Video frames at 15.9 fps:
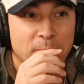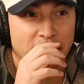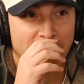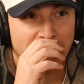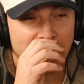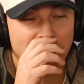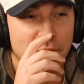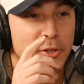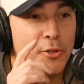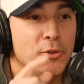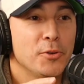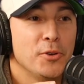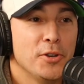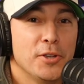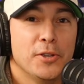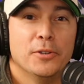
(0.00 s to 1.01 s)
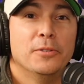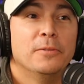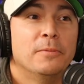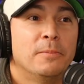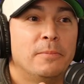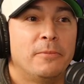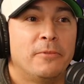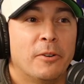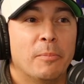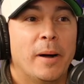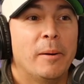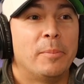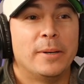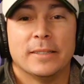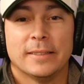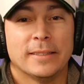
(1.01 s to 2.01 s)
And so you knew from my
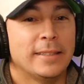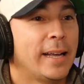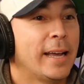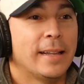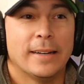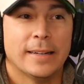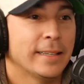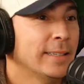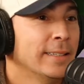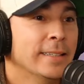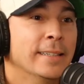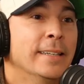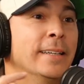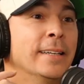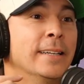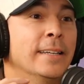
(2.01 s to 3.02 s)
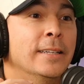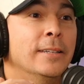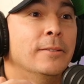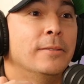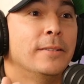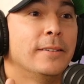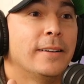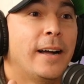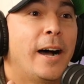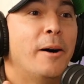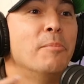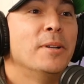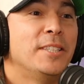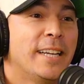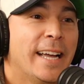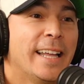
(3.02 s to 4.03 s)
personality, I'm
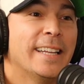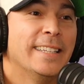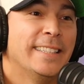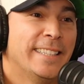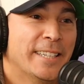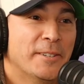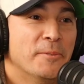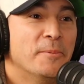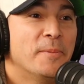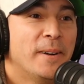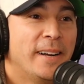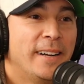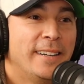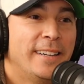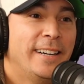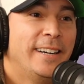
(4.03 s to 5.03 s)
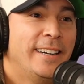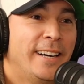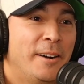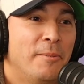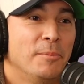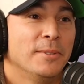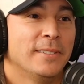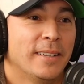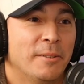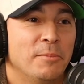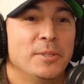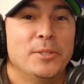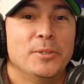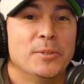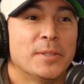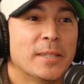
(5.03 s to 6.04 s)
going to challenge him. I'm going to
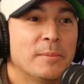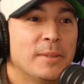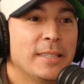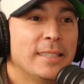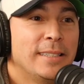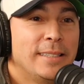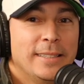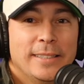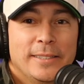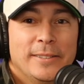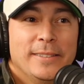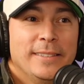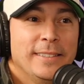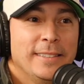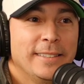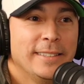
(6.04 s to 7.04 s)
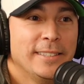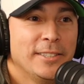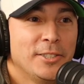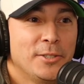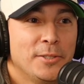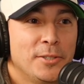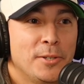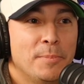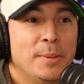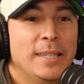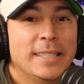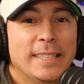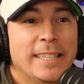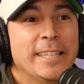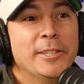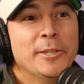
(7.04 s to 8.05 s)
do something to put
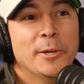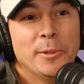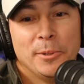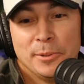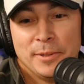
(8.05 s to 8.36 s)
his ego